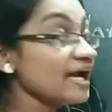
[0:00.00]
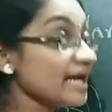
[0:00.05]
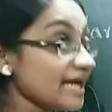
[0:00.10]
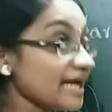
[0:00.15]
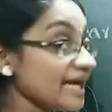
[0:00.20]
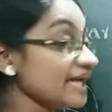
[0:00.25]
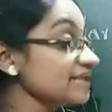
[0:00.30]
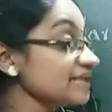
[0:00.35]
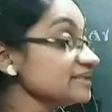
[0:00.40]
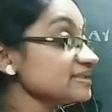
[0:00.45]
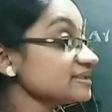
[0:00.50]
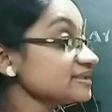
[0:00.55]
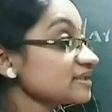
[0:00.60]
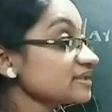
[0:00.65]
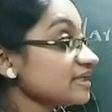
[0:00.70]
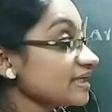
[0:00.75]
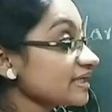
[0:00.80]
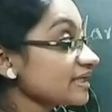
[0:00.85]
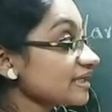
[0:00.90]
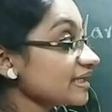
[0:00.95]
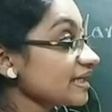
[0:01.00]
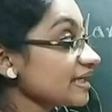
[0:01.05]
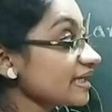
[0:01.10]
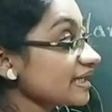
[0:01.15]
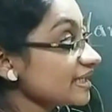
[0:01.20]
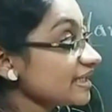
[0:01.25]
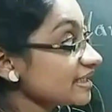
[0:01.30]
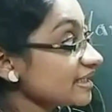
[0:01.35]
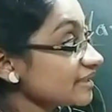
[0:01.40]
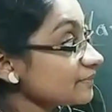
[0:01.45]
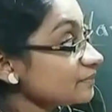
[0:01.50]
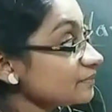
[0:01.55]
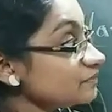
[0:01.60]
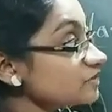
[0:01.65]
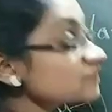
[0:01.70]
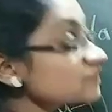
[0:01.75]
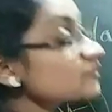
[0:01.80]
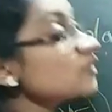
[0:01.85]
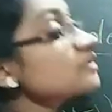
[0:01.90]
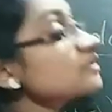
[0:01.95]
And
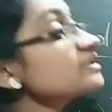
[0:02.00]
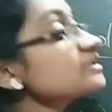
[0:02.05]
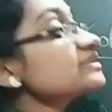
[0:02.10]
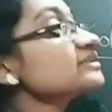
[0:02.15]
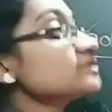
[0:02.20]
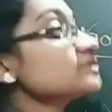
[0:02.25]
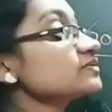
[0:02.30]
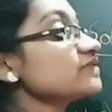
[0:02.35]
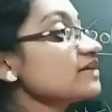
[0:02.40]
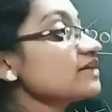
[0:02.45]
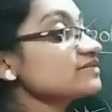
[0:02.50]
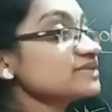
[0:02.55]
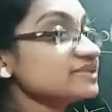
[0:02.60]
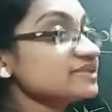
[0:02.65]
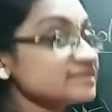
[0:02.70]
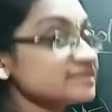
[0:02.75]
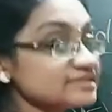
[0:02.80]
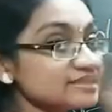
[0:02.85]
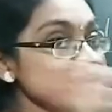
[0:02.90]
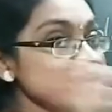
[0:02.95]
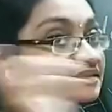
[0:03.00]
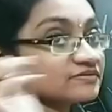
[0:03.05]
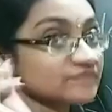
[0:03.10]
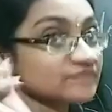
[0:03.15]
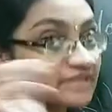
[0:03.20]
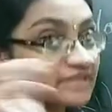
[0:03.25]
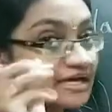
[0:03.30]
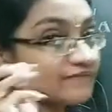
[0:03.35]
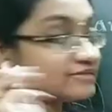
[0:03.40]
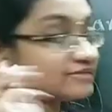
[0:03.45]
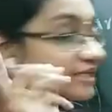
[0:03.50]
before this 2006 we have